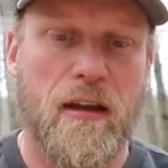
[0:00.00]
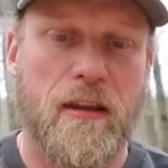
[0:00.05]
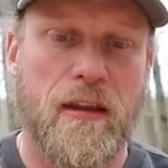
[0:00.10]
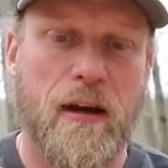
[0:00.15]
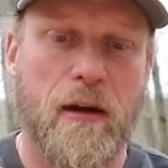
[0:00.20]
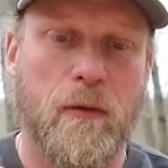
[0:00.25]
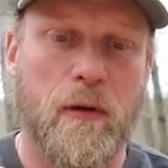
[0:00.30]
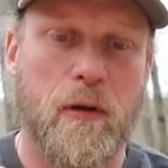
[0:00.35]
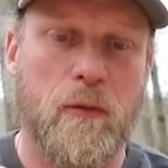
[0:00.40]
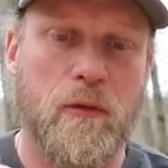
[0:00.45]

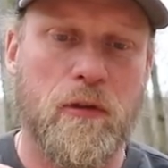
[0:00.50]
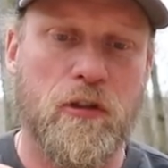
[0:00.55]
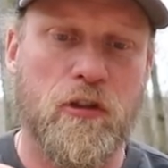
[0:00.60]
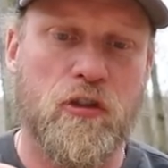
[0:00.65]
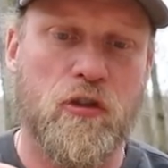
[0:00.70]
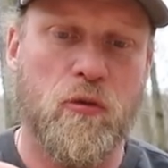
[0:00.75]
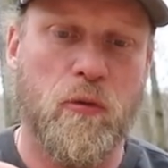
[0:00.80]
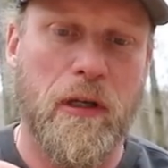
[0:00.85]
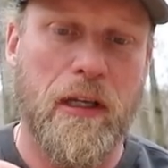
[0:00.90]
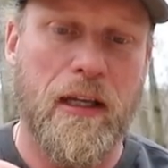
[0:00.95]
That way when you
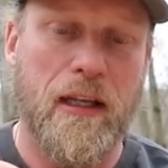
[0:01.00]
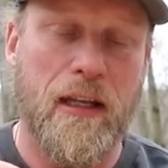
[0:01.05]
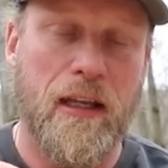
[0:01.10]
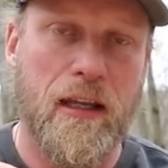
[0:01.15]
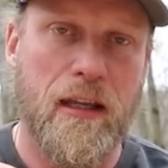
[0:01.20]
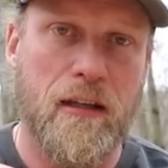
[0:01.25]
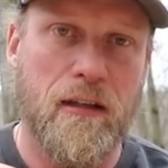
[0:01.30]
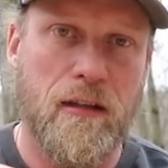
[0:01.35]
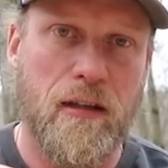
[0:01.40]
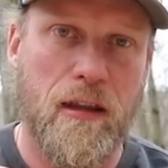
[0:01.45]
swing it
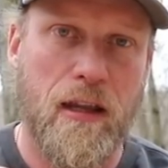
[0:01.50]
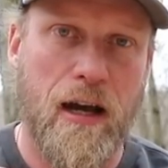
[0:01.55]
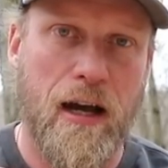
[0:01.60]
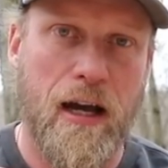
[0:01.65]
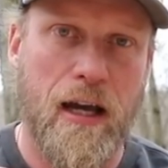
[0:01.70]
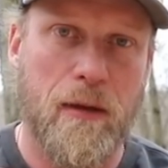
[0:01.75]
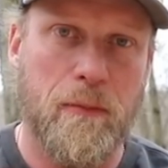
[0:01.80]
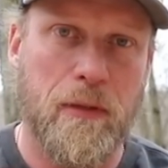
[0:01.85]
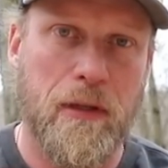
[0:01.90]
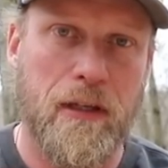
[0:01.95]
into the
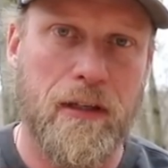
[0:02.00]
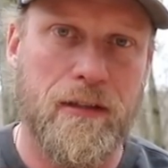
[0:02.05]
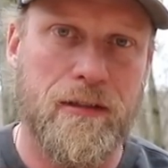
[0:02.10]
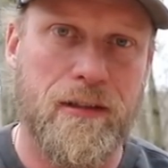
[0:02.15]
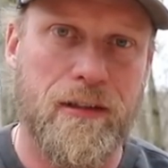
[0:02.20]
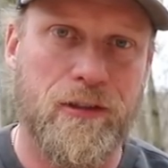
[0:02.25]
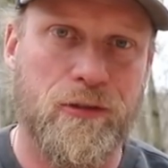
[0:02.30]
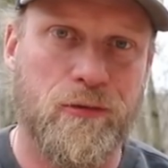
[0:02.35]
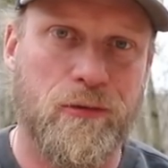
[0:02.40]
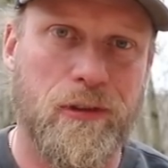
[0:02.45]
high
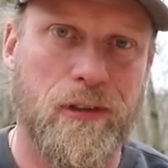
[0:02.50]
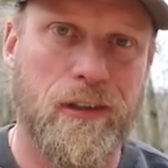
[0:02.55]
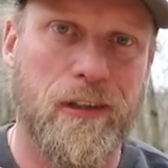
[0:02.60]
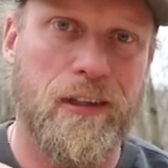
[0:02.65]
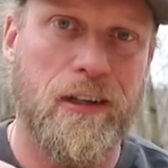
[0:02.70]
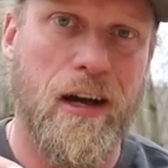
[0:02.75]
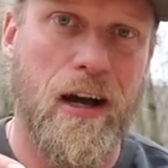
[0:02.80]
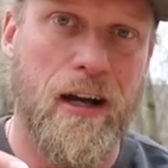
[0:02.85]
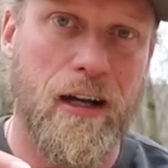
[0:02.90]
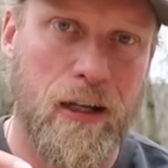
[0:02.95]
piece, it's
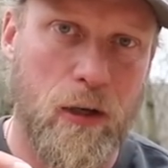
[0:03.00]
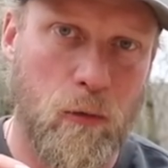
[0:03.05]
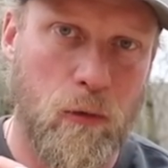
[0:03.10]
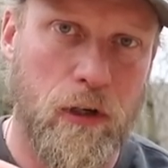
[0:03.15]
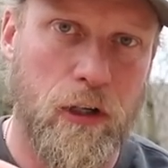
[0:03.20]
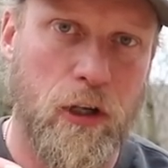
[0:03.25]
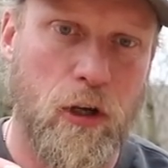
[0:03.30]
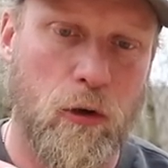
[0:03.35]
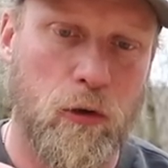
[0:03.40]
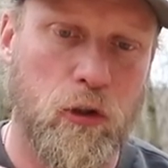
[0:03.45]
really not gonna
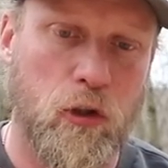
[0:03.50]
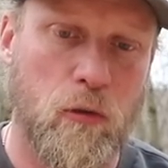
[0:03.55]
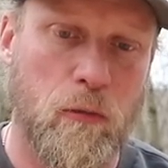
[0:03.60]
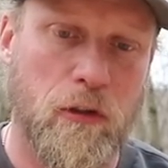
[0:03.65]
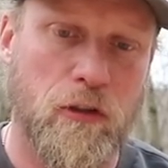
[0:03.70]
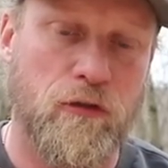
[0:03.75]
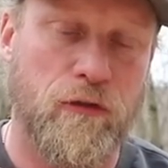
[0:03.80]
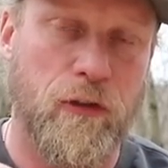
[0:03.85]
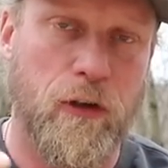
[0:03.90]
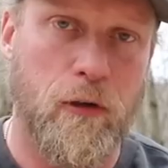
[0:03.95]
wanna go too
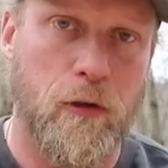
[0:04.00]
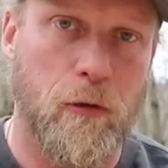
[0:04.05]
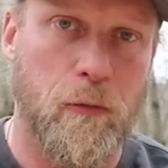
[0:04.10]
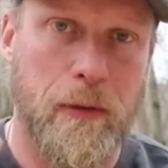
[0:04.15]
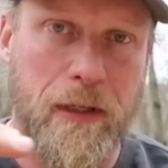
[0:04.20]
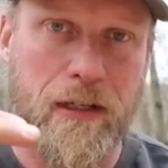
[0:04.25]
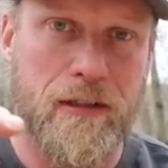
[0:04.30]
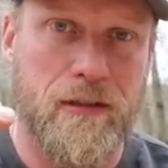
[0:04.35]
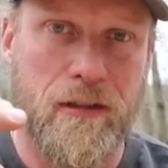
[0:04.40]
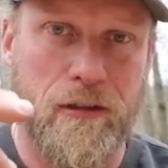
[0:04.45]
much further
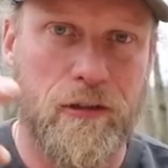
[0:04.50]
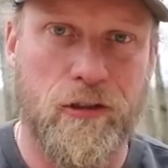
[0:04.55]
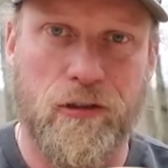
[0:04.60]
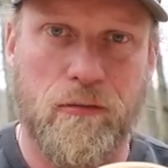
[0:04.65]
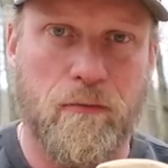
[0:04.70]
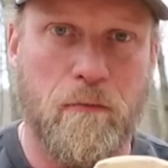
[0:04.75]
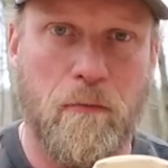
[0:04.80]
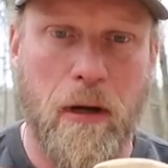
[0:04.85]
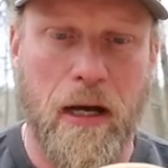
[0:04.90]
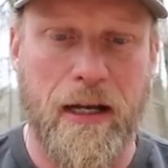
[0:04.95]
because it
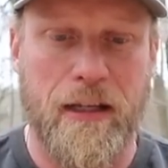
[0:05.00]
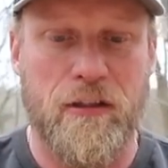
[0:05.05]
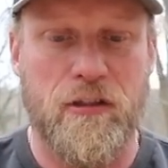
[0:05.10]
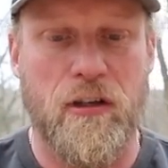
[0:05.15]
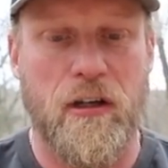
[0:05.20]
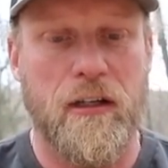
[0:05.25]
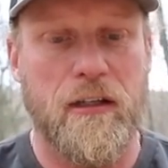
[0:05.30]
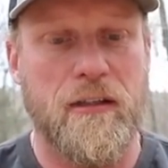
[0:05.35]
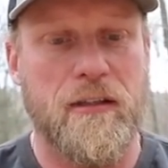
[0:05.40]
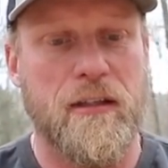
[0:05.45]
just
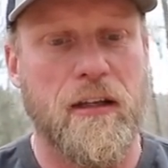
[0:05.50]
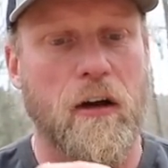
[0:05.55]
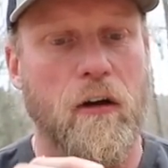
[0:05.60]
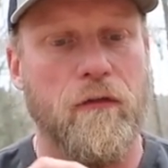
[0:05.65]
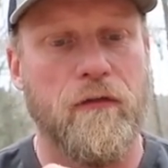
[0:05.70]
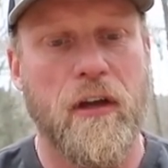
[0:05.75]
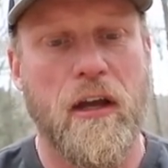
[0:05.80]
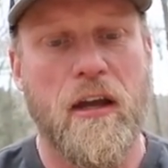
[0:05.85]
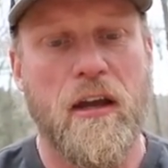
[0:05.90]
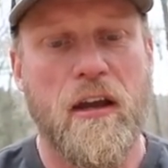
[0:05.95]
binds on itself.
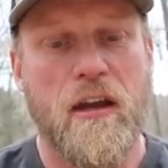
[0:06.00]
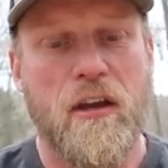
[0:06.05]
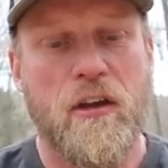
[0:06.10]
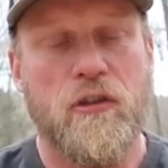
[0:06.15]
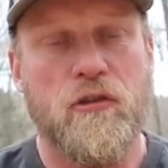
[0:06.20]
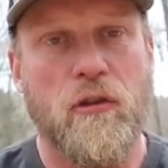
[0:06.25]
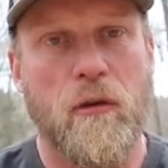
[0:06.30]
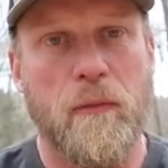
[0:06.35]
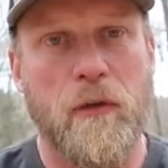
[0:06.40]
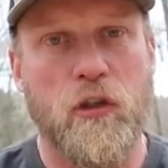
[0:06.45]

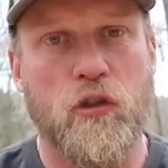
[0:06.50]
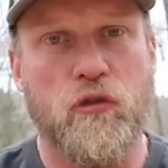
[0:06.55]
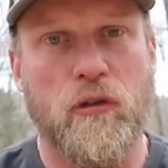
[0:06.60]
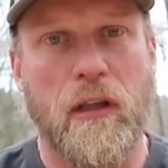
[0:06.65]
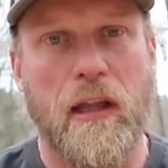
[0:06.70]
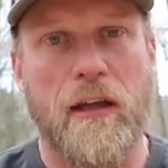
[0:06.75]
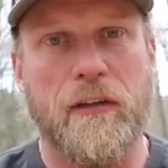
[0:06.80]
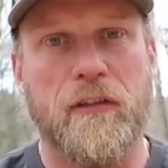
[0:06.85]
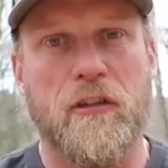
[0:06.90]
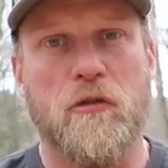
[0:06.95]
So I'm gonna
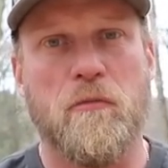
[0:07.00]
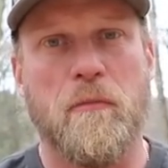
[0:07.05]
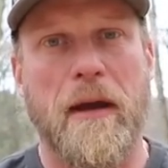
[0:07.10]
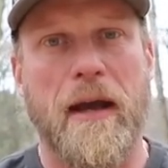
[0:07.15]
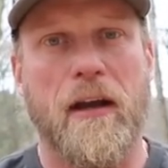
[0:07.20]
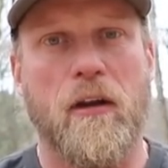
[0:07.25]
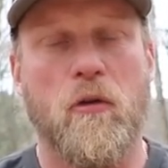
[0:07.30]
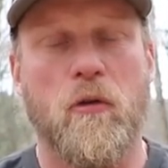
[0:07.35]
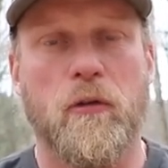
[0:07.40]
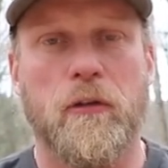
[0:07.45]
drill out this
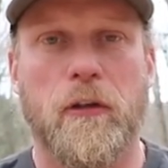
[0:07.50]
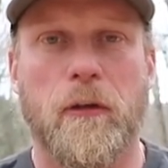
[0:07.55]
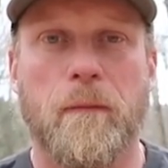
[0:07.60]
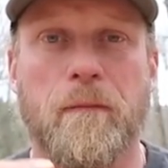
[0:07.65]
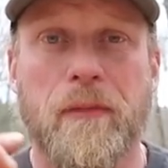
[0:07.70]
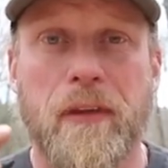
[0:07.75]
back corner.